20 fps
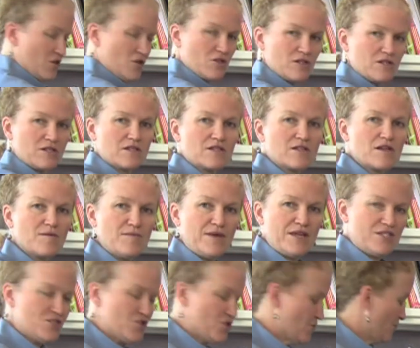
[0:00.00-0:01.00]
you can
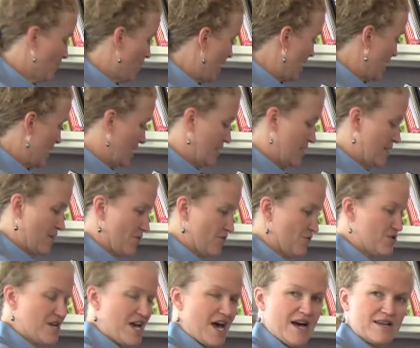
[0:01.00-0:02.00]
commence your writing and other
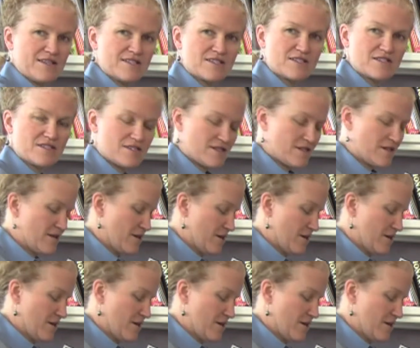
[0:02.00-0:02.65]
tasks.